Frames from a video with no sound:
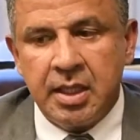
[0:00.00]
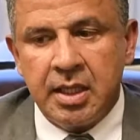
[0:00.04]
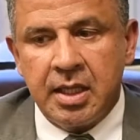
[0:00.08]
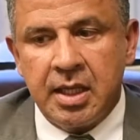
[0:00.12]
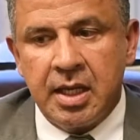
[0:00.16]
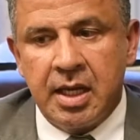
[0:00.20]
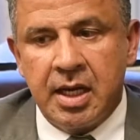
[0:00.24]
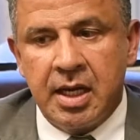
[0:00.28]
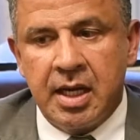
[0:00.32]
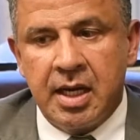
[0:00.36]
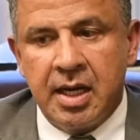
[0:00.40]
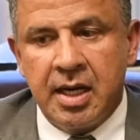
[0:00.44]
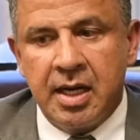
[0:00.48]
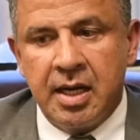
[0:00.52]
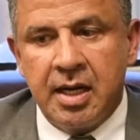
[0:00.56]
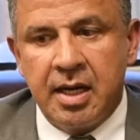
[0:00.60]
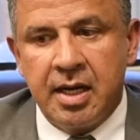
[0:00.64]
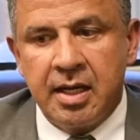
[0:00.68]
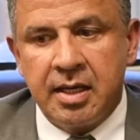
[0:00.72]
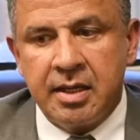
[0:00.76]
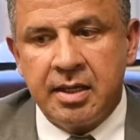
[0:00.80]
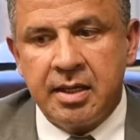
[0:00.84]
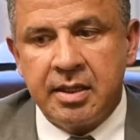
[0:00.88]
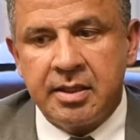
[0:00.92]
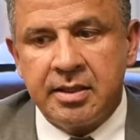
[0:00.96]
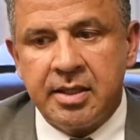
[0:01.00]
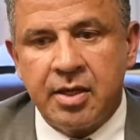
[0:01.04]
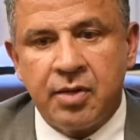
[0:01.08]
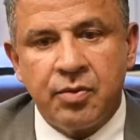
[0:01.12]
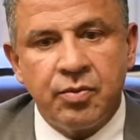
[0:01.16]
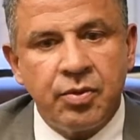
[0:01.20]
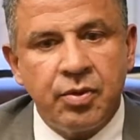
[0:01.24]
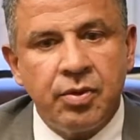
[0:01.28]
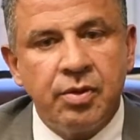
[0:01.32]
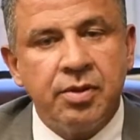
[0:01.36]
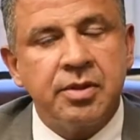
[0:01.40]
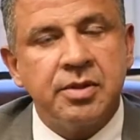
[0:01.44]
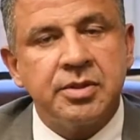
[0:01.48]
their
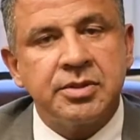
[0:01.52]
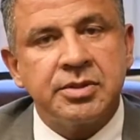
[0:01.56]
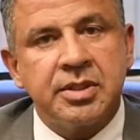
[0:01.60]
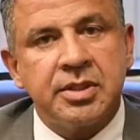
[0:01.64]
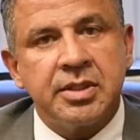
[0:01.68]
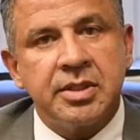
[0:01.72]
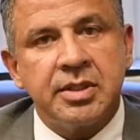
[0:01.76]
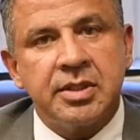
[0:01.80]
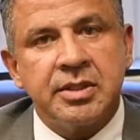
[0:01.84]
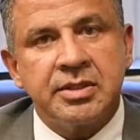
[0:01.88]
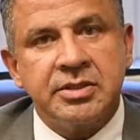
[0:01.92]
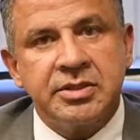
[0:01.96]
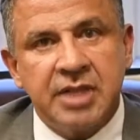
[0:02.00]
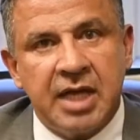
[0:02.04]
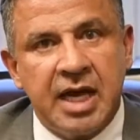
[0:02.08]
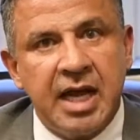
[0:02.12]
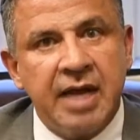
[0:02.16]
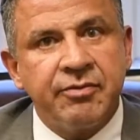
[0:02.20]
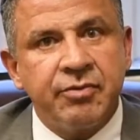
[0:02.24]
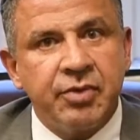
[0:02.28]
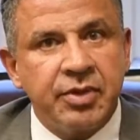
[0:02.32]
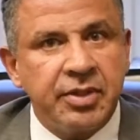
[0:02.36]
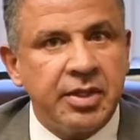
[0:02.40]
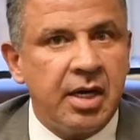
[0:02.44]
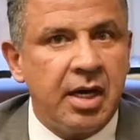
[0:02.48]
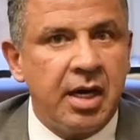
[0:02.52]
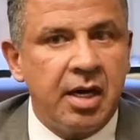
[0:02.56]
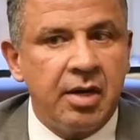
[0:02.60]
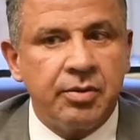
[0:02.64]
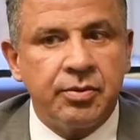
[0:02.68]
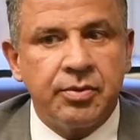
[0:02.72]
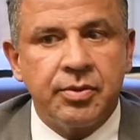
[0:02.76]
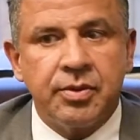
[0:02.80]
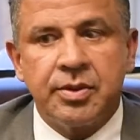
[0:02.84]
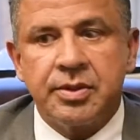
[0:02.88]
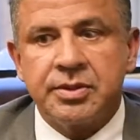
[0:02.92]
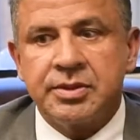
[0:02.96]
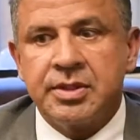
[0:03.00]
rules jive with our
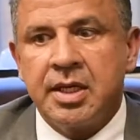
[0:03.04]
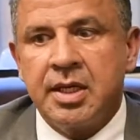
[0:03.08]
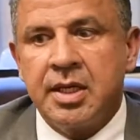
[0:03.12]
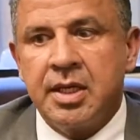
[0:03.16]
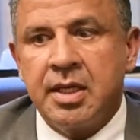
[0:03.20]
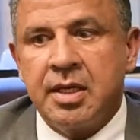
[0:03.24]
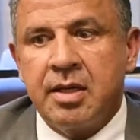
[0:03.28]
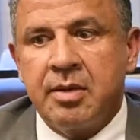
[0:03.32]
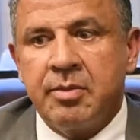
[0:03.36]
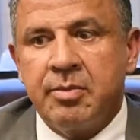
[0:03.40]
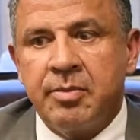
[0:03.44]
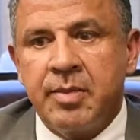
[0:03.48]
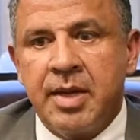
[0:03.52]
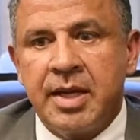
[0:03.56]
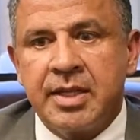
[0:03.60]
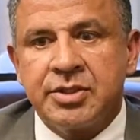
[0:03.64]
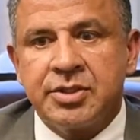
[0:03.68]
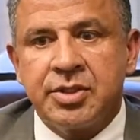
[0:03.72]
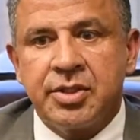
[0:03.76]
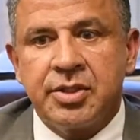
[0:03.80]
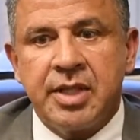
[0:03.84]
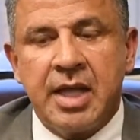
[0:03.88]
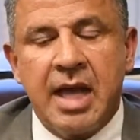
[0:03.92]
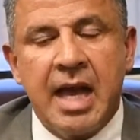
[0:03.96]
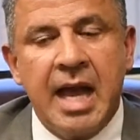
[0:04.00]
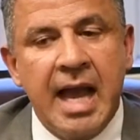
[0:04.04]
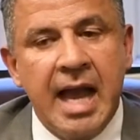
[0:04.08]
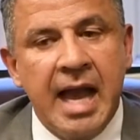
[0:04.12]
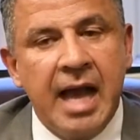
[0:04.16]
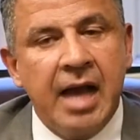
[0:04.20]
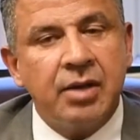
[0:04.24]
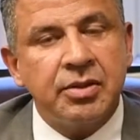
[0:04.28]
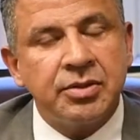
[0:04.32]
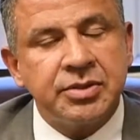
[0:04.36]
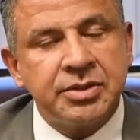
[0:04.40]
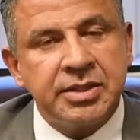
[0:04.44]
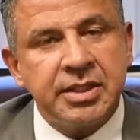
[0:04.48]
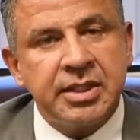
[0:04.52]
rules. Make sure the
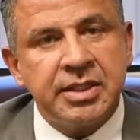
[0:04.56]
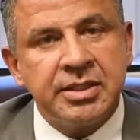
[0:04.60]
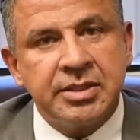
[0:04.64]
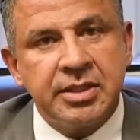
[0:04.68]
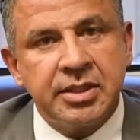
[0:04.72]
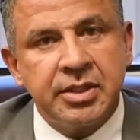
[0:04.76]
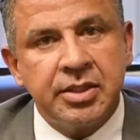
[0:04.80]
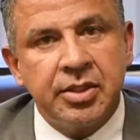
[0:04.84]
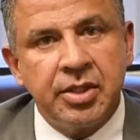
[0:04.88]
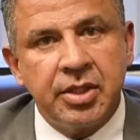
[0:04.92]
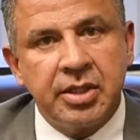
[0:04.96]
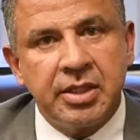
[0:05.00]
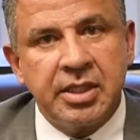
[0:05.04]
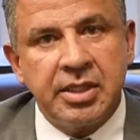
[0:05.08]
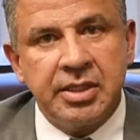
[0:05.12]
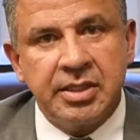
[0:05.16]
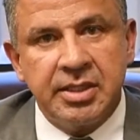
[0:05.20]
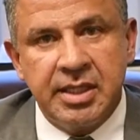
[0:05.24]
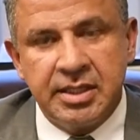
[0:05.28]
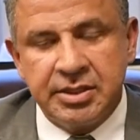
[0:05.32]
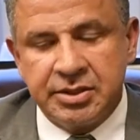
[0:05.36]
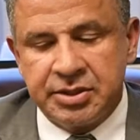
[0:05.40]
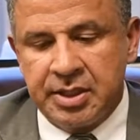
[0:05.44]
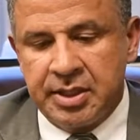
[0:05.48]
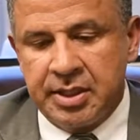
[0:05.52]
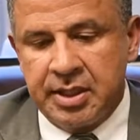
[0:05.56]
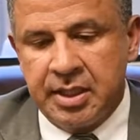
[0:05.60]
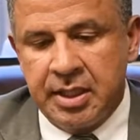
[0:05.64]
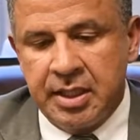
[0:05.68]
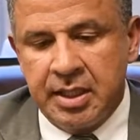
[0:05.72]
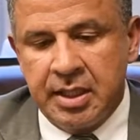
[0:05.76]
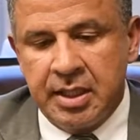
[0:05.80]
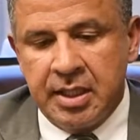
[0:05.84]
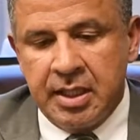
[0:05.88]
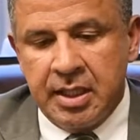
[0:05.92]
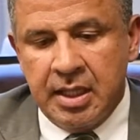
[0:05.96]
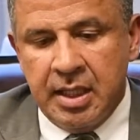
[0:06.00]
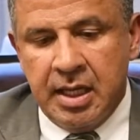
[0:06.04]
house is in good condition.
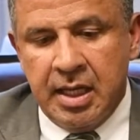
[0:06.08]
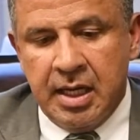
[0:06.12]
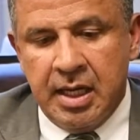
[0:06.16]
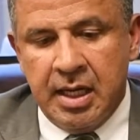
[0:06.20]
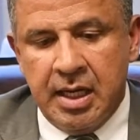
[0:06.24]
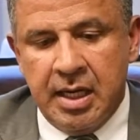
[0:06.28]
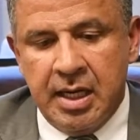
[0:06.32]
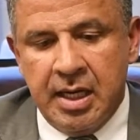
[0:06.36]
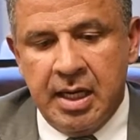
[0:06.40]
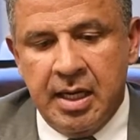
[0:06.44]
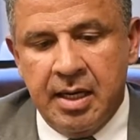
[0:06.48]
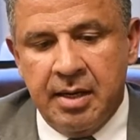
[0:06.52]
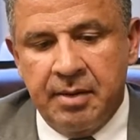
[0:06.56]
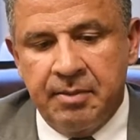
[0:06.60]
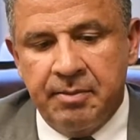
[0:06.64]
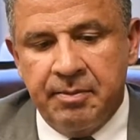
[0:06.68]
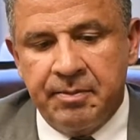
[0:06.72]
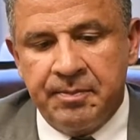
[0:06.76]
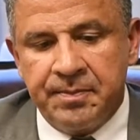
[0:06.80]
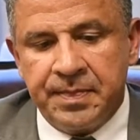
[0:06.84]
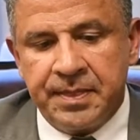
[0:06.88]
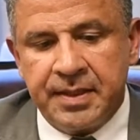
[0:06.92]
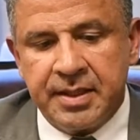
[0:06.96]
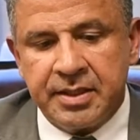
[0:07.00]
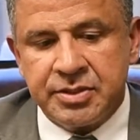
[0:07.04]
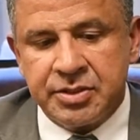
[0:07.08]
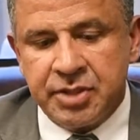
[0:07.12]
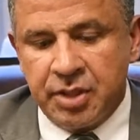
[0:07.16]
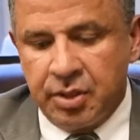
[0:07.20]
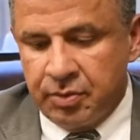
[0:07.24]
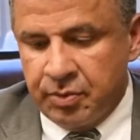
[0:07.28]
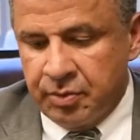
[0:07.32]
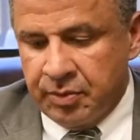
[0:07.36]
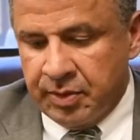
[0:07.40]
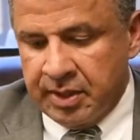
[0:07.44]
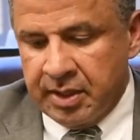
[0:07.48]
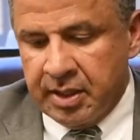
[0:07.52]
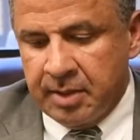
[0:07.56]
So
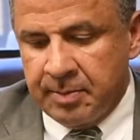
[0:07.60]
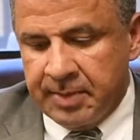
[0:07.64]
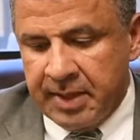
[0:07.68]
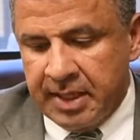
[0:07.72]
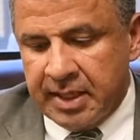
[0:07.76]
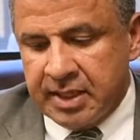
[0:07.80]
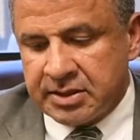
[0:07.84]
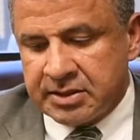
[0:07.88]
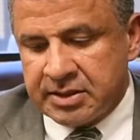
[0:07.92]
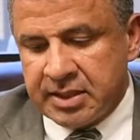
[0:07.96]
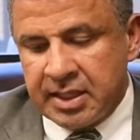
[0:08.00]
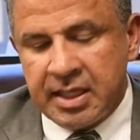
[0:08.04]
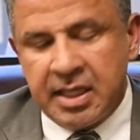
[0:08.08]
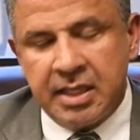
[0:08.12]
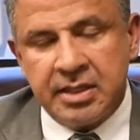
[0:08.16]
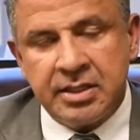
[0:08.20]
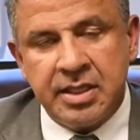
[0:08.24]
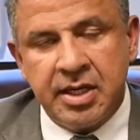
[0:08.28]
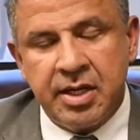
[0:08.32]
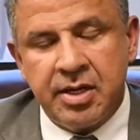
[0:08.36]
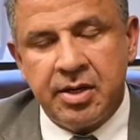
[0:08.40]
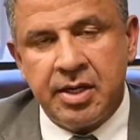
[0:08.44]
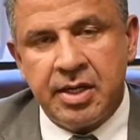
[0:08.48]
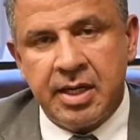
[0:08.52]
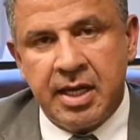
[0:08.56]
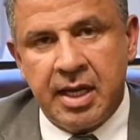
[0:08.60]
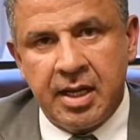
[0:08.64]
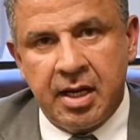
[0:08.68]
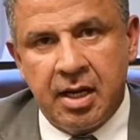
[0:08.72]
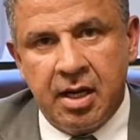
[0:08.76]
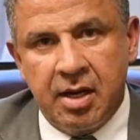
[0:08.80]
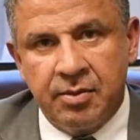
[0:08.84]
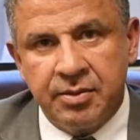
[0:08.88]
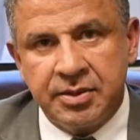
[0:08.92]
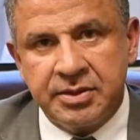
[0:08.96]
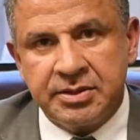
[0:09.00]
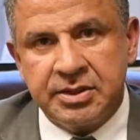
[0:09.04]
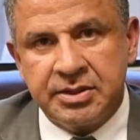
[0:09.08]
one of the biggest thing in here, and I
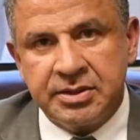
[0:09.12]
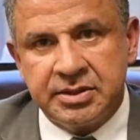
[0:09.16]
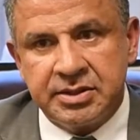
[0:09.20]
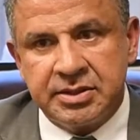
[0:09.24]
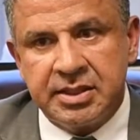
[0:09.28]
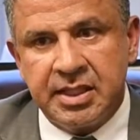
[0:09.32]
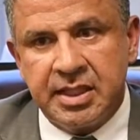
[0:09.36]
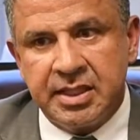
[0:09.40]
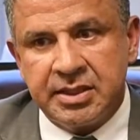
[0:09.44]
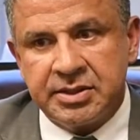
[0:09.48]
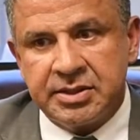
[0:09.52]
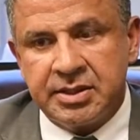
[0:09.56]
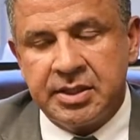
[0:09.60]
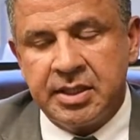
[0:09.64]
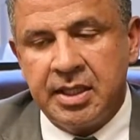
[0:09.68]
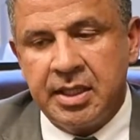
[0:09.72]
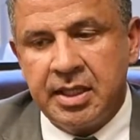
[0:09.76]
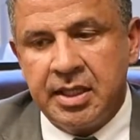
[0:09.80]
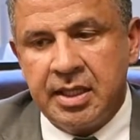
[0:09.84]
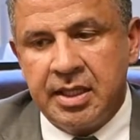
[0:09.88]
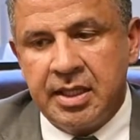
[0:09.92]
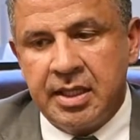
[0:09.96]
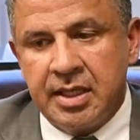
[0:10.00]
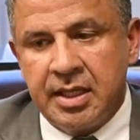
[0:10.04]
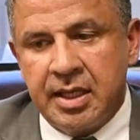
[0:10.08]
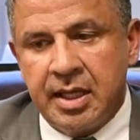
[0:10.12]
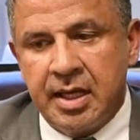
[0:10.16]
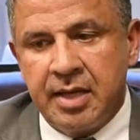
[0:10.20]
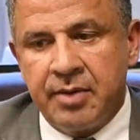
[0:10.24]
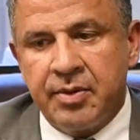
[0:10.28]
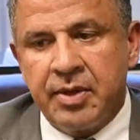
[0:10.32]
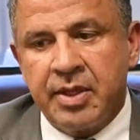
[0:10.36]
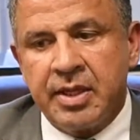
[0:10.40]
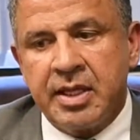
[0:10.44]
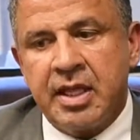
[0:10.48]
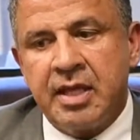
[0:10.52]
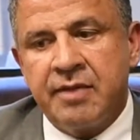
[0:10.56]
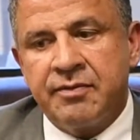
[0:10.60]
always insist, and
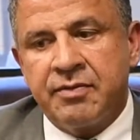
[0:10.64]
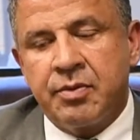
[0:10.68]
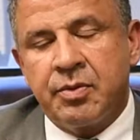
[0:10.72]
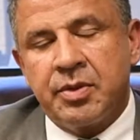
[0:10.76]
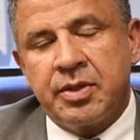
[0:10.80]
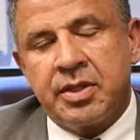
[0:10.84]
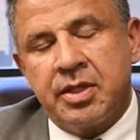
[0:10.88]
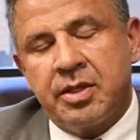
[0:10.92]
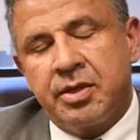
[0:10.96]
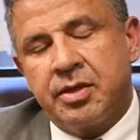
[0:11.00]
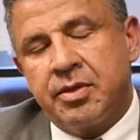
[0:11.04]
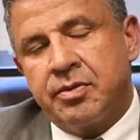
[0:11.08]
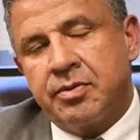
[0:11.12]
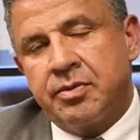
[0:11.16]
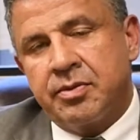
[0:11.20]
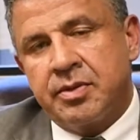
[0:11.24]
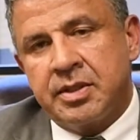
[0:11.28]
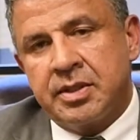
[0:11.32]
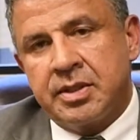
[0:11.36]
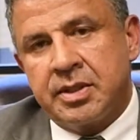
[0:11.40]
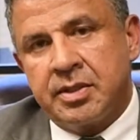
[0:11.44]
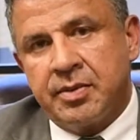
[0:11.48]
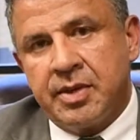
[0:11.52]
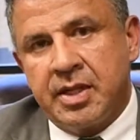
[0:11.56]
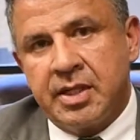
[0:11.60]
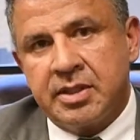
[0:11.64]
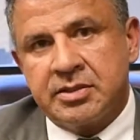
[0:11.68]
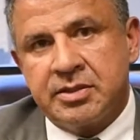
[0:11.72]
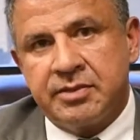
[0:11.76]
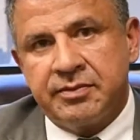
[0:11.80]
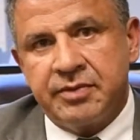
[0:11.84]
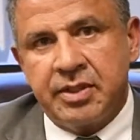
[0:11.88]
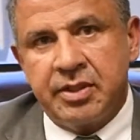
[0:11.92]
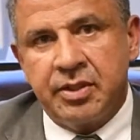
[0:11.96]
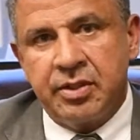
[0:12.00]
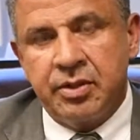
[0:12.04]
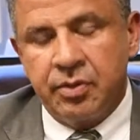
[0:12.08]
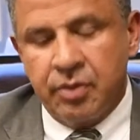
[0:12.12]
really even with a
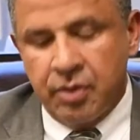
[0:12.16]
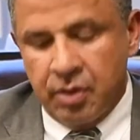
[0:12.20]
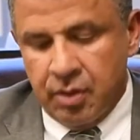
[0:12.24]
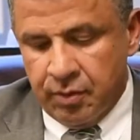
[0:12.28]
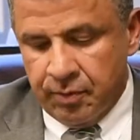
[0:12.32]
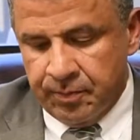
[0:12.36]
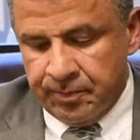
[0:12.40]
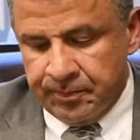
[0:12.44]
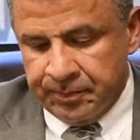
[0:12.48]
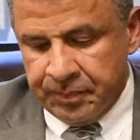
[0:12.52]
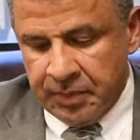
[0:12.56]
relatively new home,